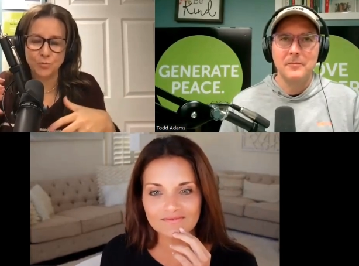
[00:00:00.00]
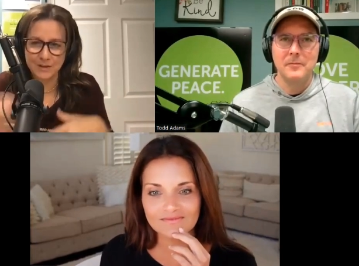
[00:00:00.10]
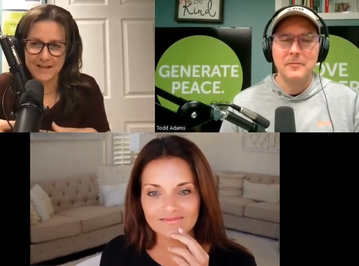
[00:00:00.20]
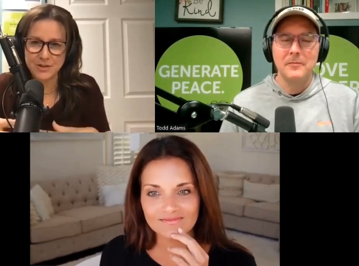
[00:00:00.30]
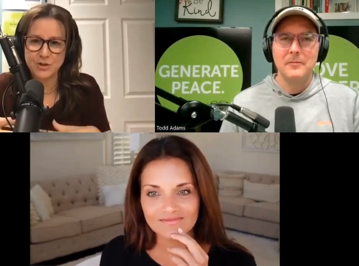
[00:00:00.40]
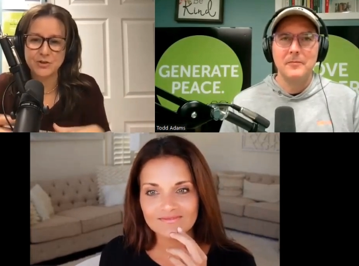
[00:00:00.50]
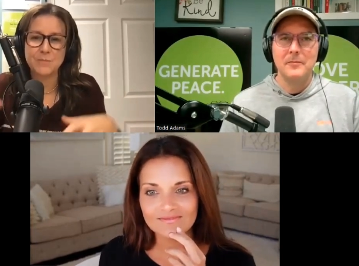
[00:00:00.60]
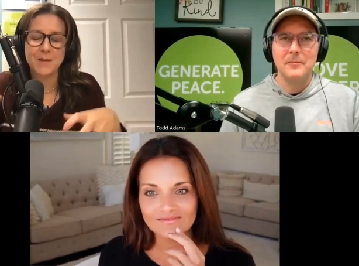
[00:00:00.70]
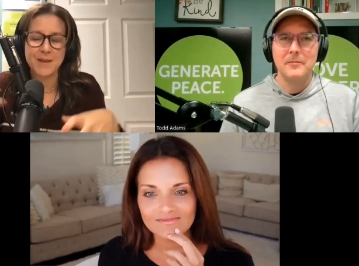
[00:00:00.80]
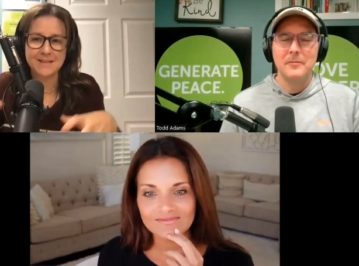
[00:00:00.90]

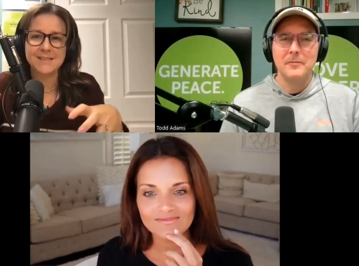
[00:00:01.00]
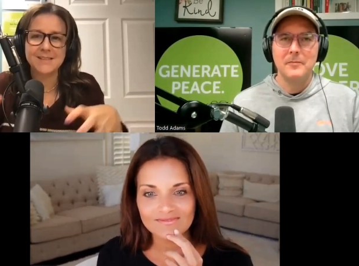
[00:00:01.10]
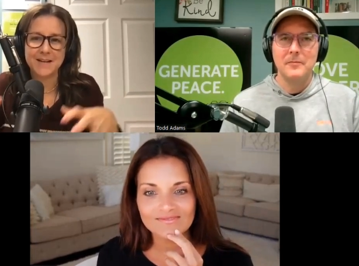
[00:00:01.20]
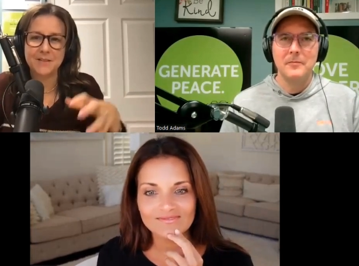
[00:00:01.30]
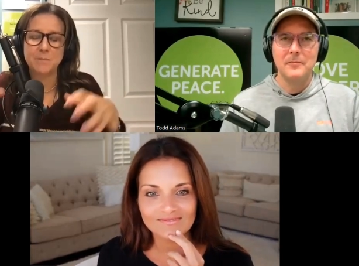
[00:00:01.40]
Speaker 1: relationship inside of the